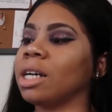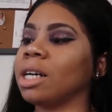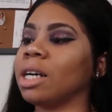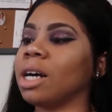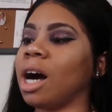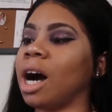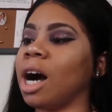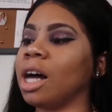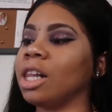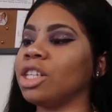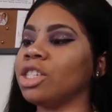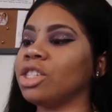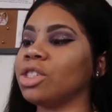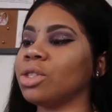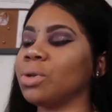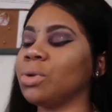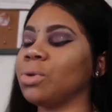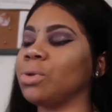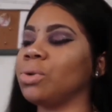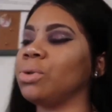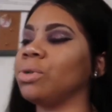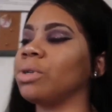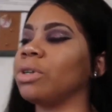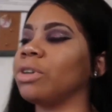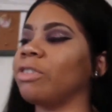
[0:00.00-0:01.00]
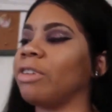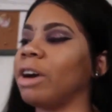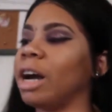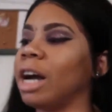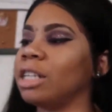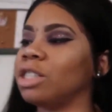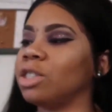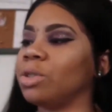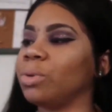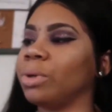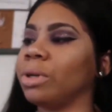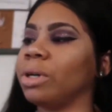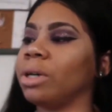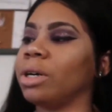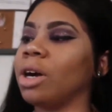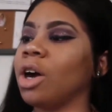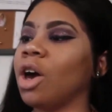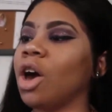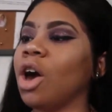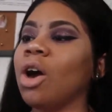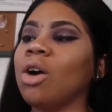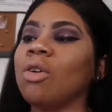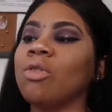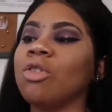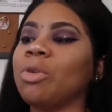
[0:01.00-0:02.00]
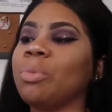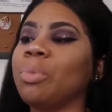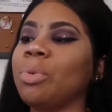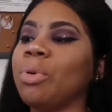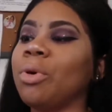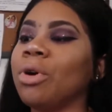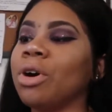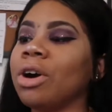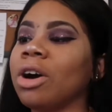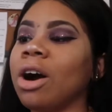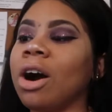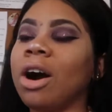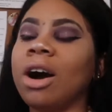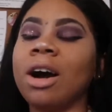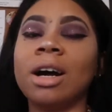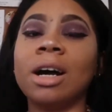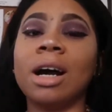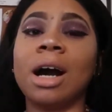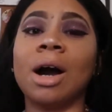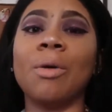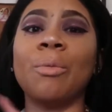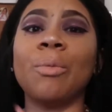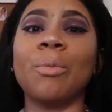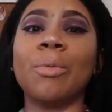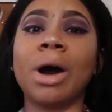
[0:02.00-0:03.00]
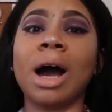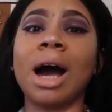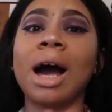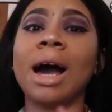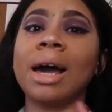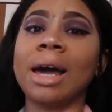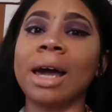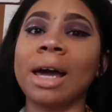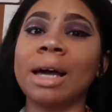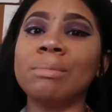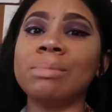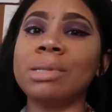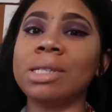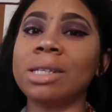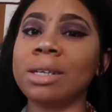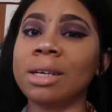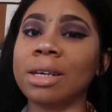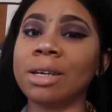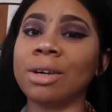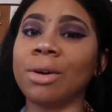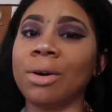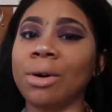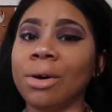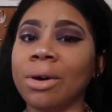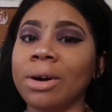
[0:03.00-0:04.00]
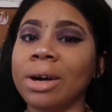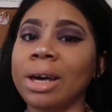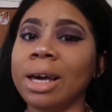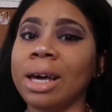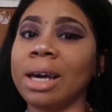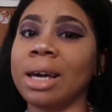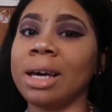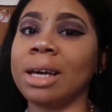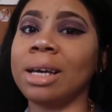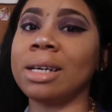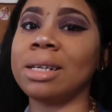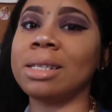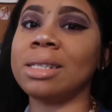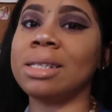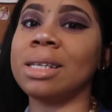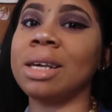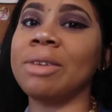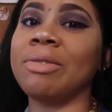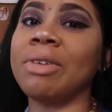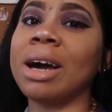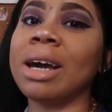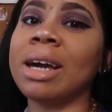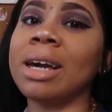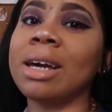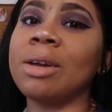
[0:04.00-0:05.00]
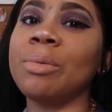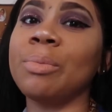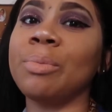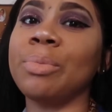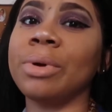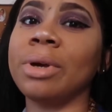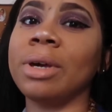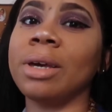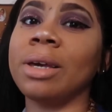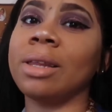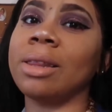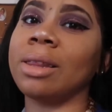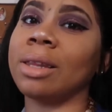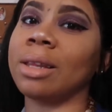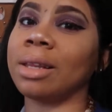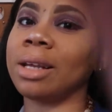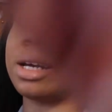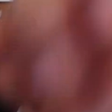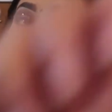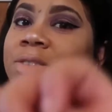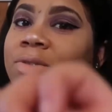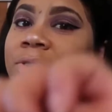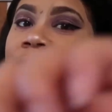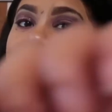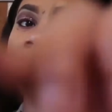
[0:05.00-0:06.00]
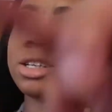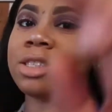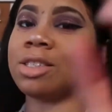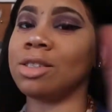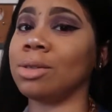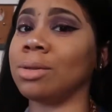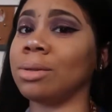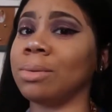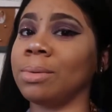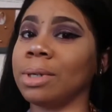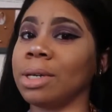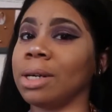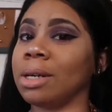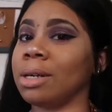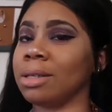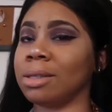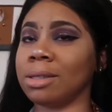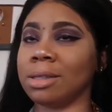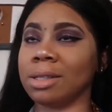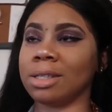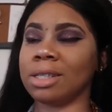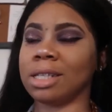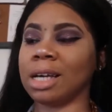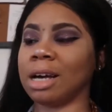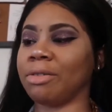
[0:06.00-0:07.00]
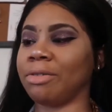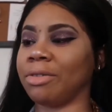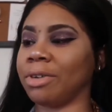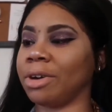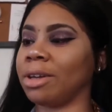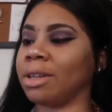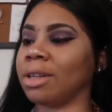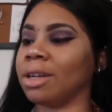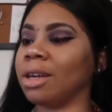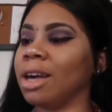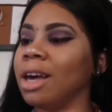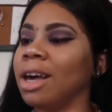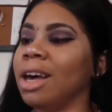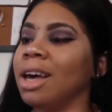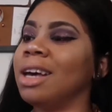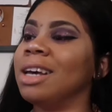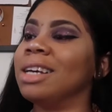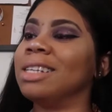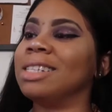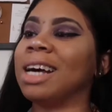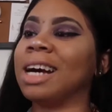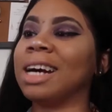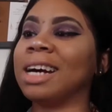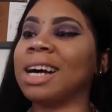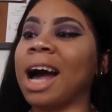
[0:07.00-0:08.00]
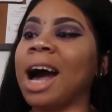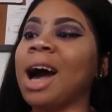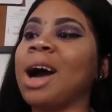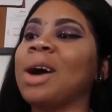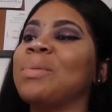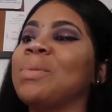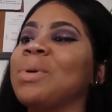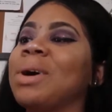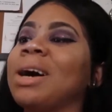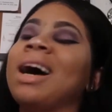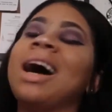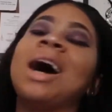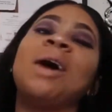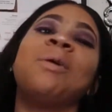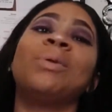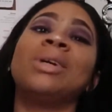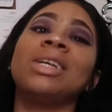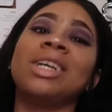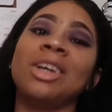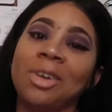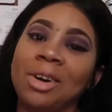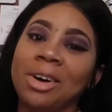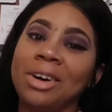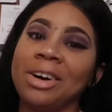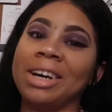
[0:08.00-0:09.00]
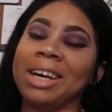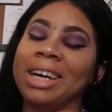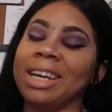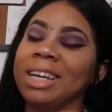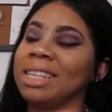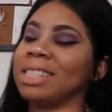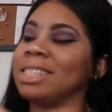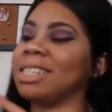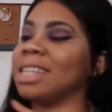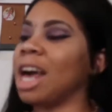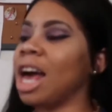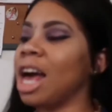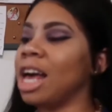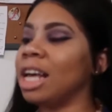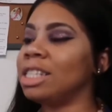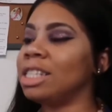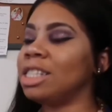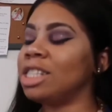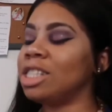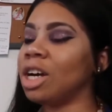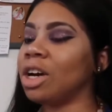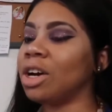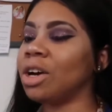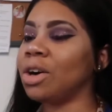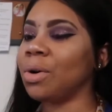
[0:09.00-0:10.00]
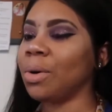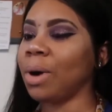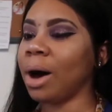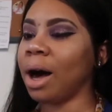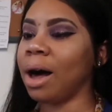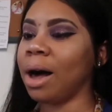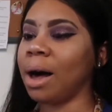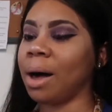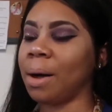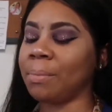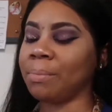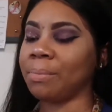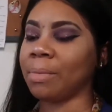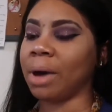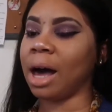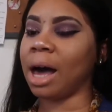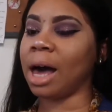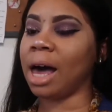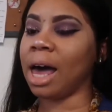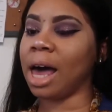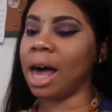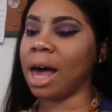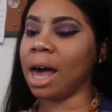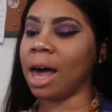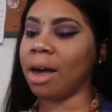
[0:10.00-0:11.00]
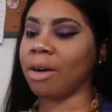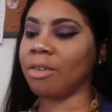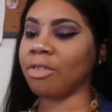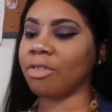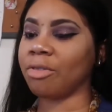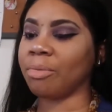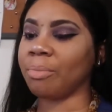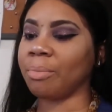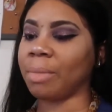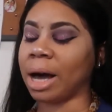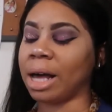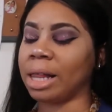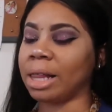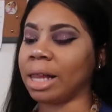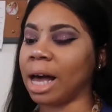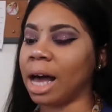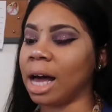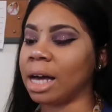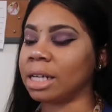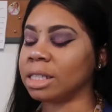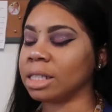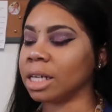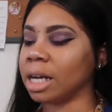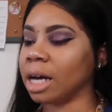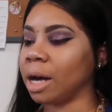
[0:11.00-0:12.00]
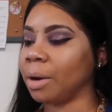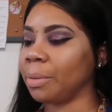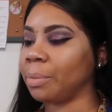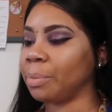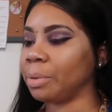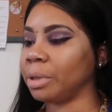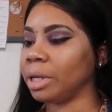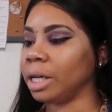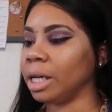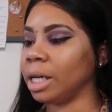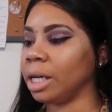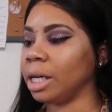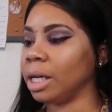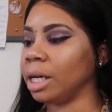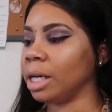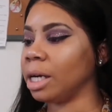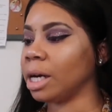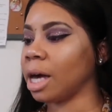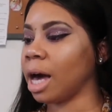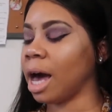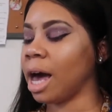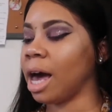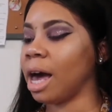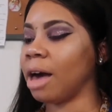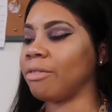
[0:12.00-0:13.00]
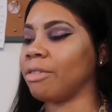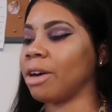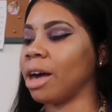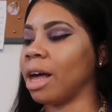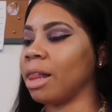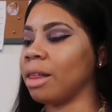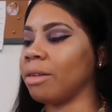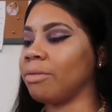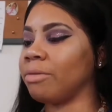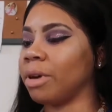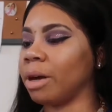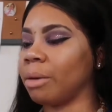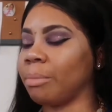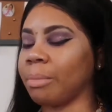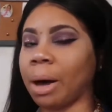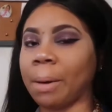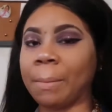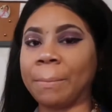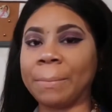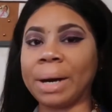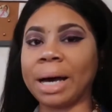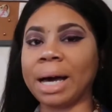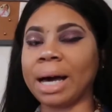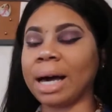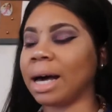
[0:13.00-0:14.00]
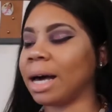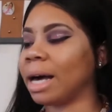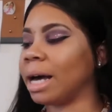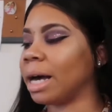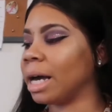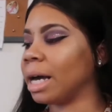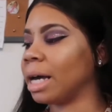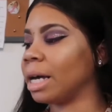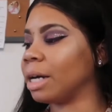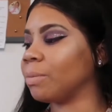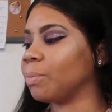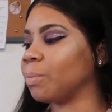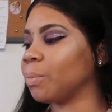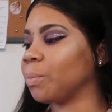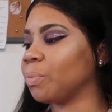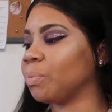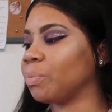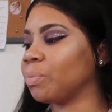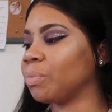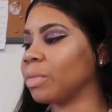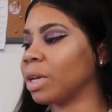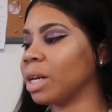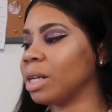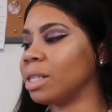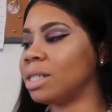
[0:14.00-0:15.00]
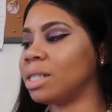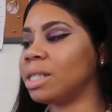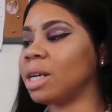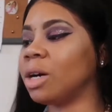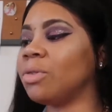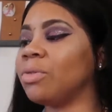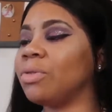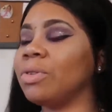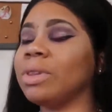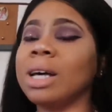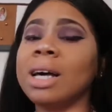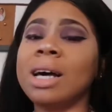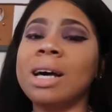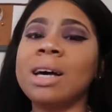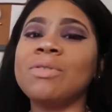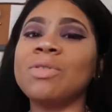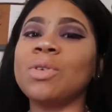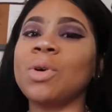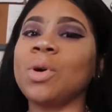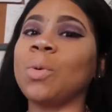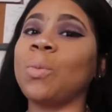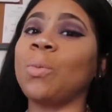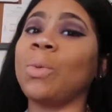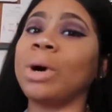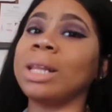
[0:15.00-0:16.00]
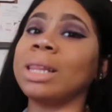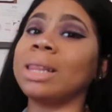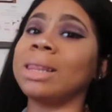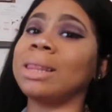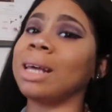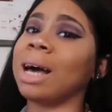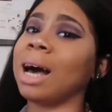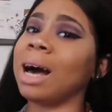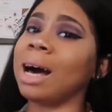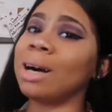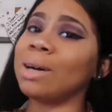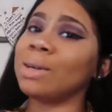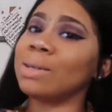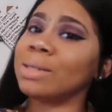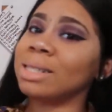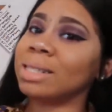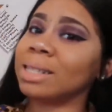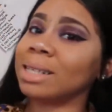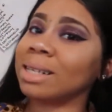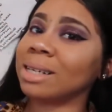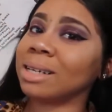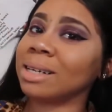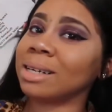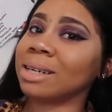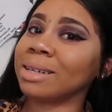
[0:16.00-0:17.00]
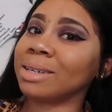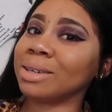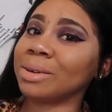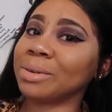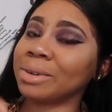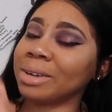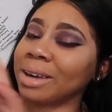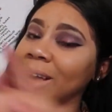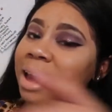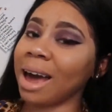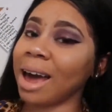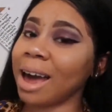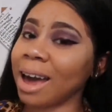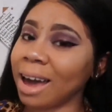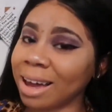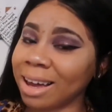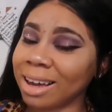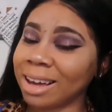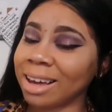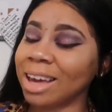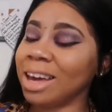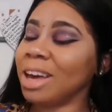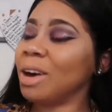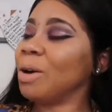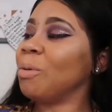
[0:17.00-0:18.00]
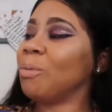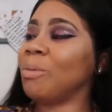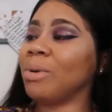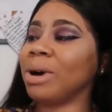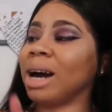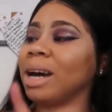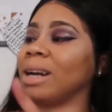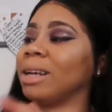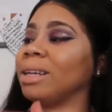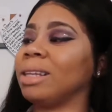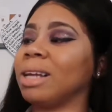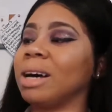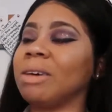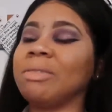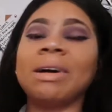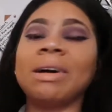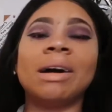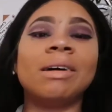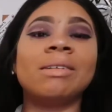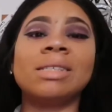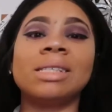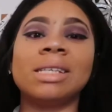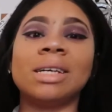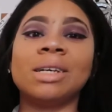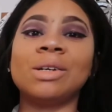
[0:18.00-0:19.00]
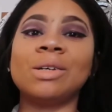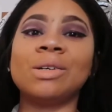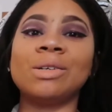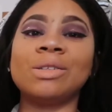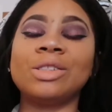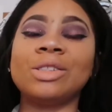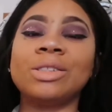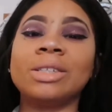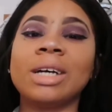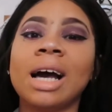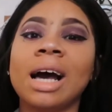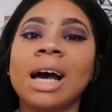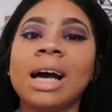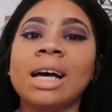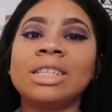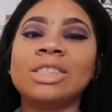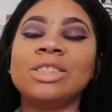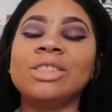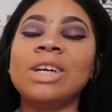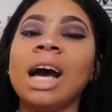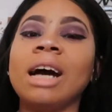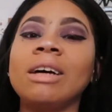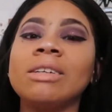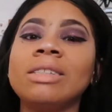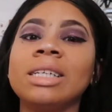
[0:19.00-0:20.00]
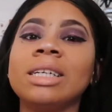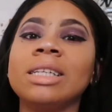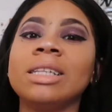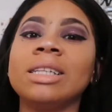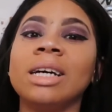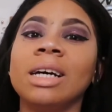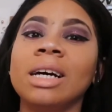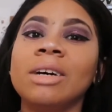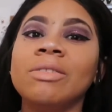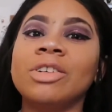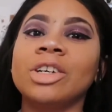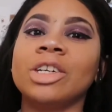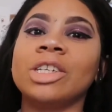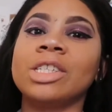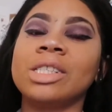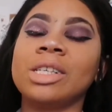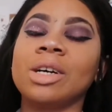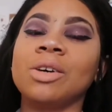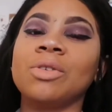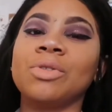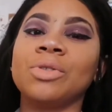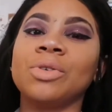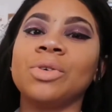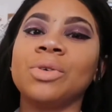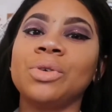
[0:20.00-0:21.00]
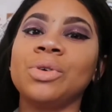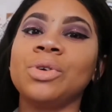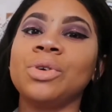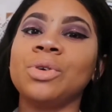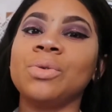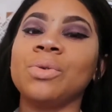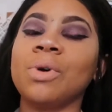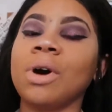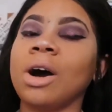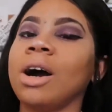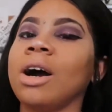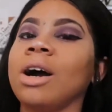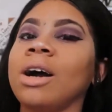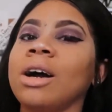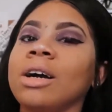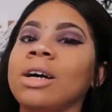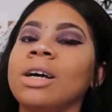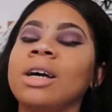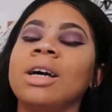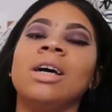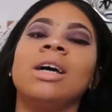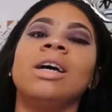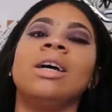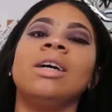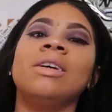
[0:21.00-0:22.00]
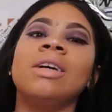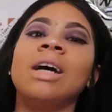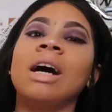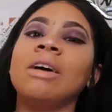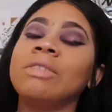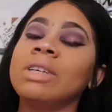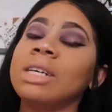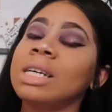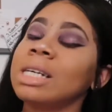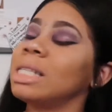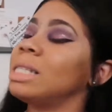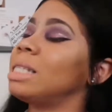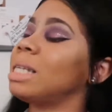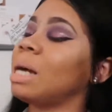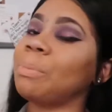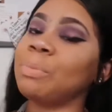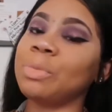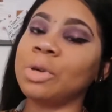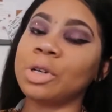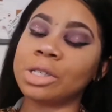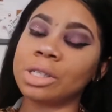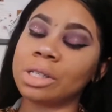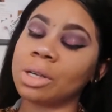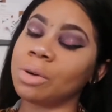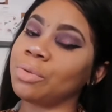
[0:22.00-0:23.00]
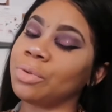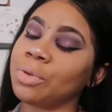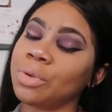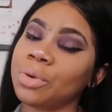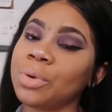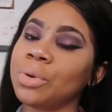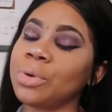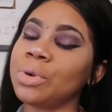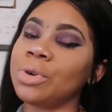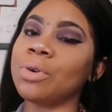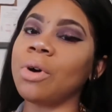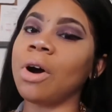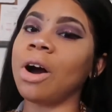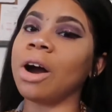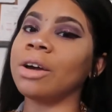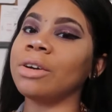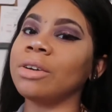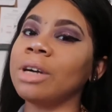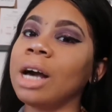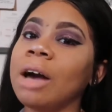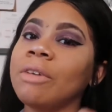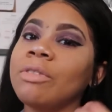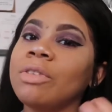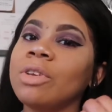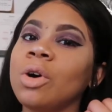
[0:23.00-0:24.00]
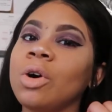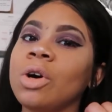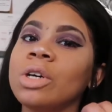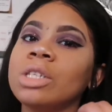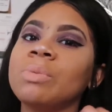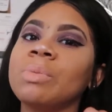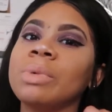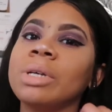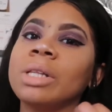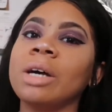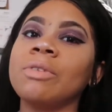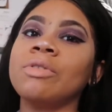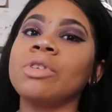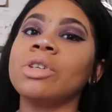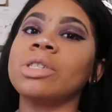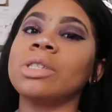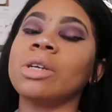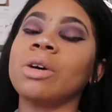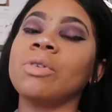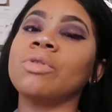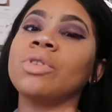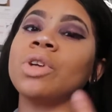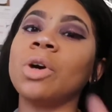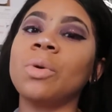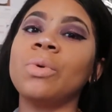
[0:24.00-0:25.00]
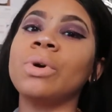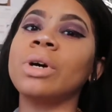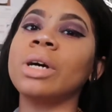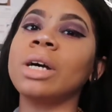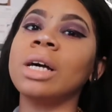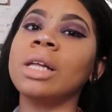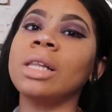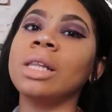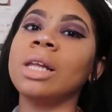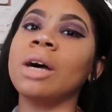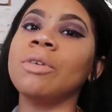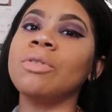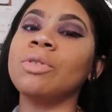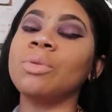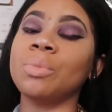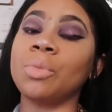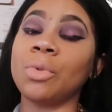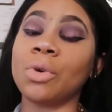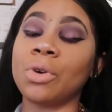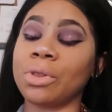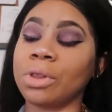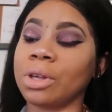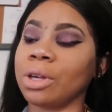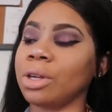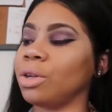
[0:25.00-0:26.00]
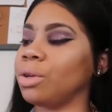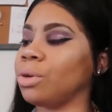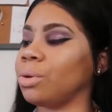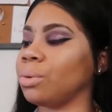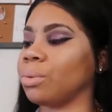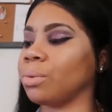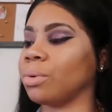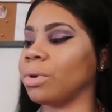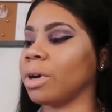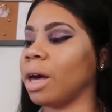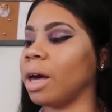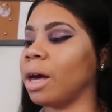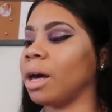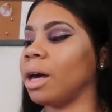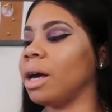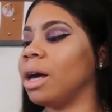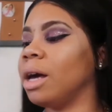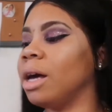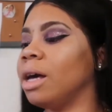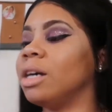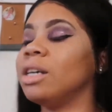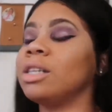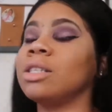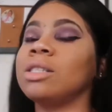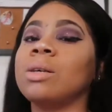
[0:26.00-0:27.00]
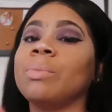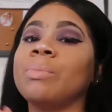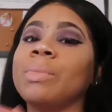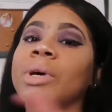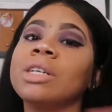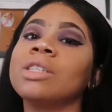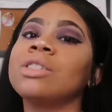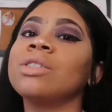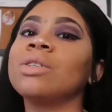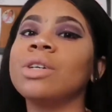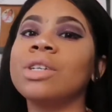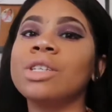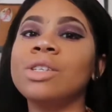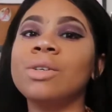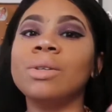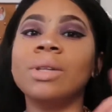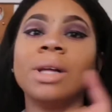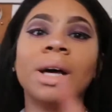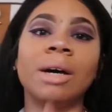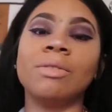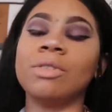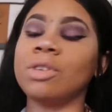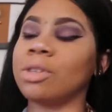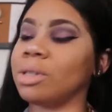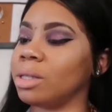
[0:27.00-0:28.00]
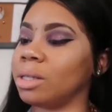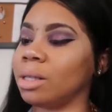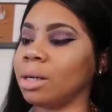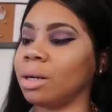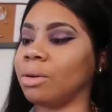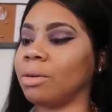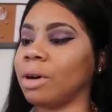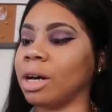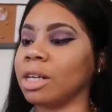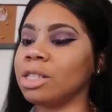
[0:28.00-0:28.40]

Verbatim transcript: college school graduate report card I'm, i aim to get all a's if i get a b then that's fine too because it's not failing so i i, I want to get all a's so um, i have my lash company i have elevate my mind self-love on 1000 okay we gotta love ourselves you guys you have to love yourself for who you are you have to accept yourself for who you are you have to ultimately love yourself no one can love you more than you okay so make sure you love yourself.